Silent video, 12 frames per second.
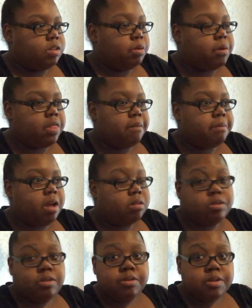whether it be
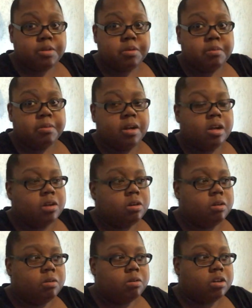on YouTube
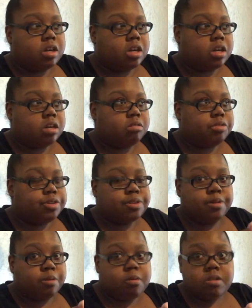or
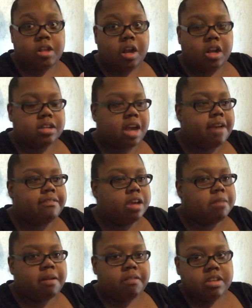just Google search. I've
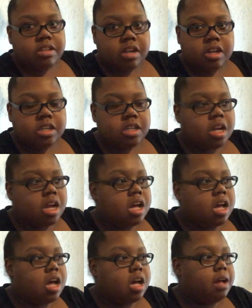done my research,
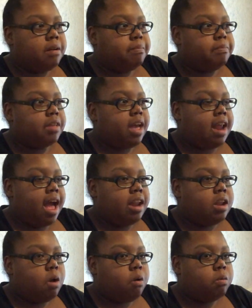and I
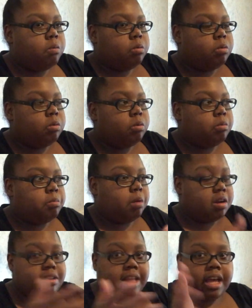know
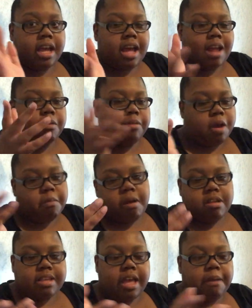I don't know
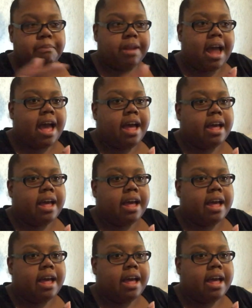Marcéa, but